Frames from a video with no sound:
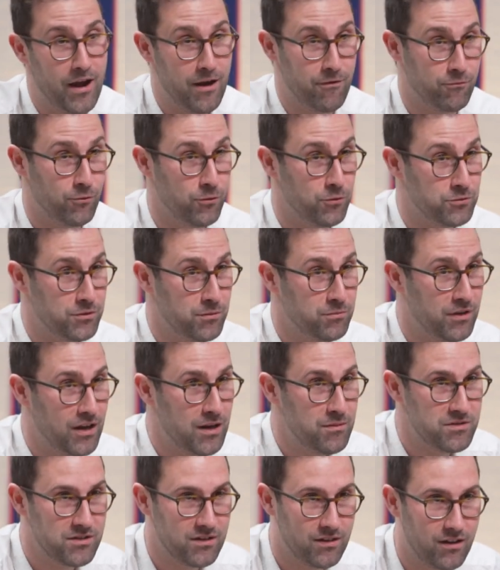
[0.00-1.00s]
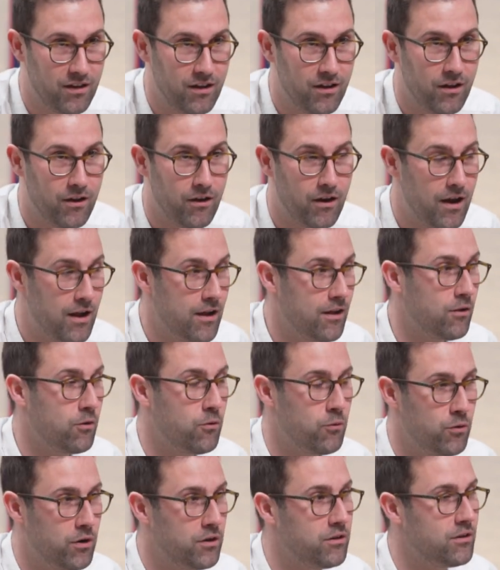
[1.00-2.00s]
I fall sometimes. I
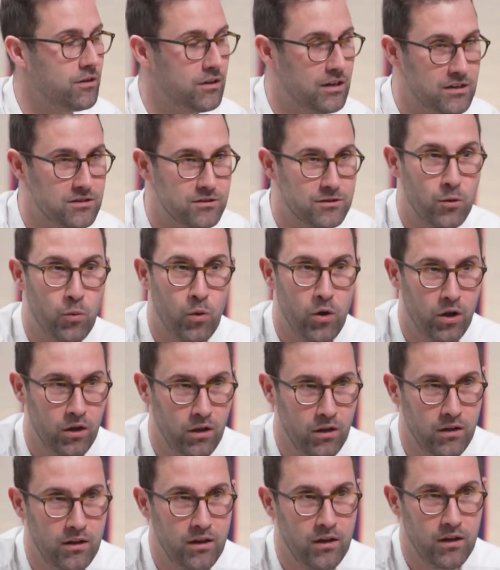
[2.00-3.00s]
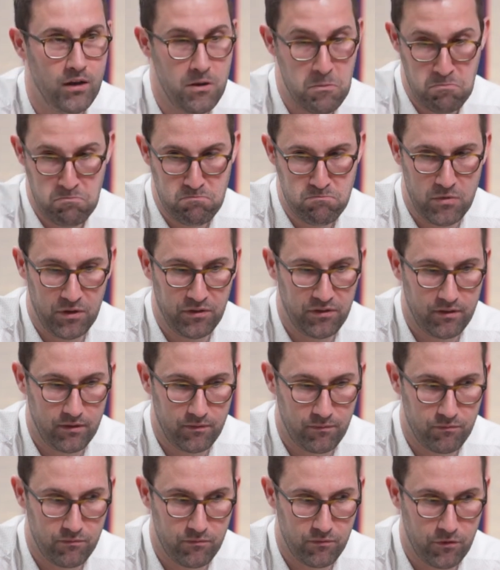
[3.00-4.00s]
run against the wall. But
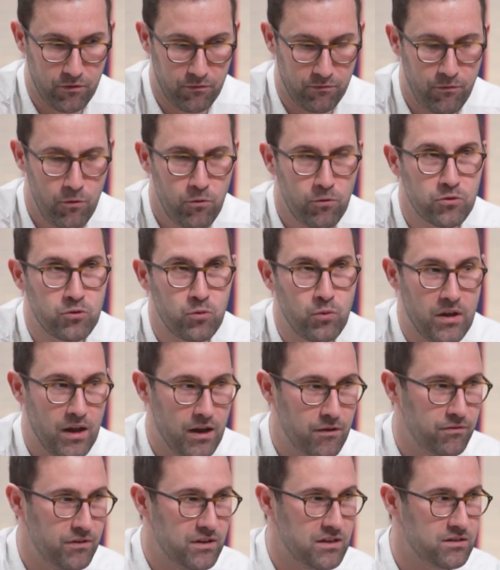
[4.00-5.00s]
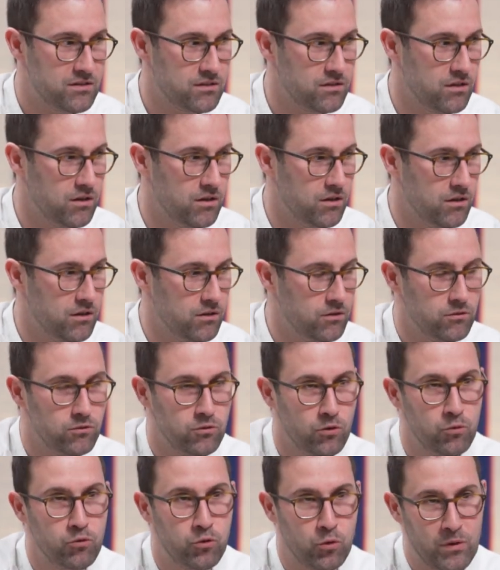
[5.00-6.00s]
the focus we have is
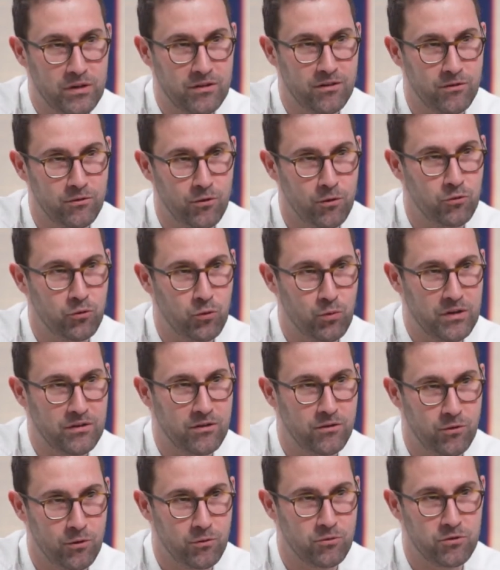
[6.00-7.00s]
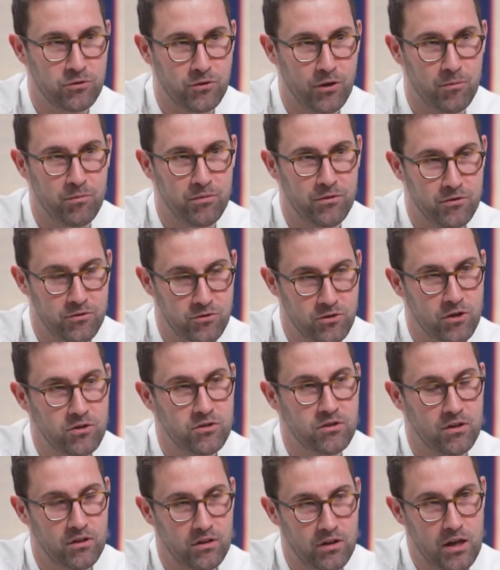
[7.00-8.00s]
don't quit, don't stop.
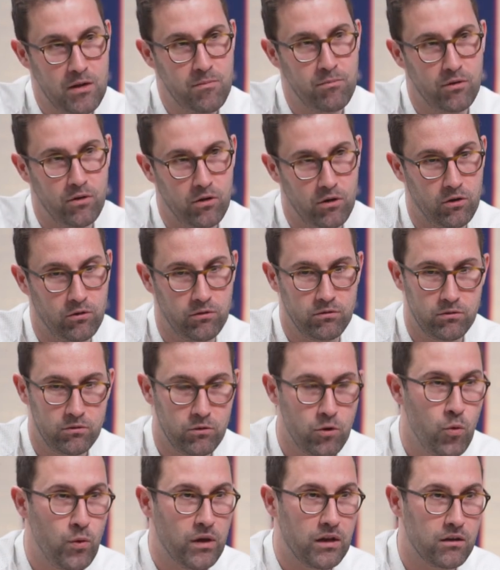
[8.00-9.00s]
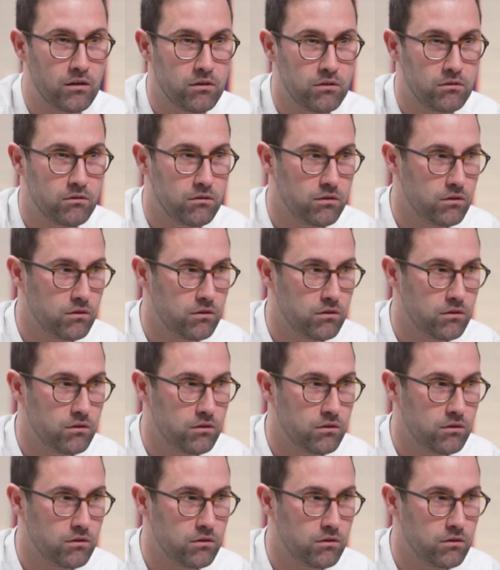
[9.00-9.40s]
Just keep on going.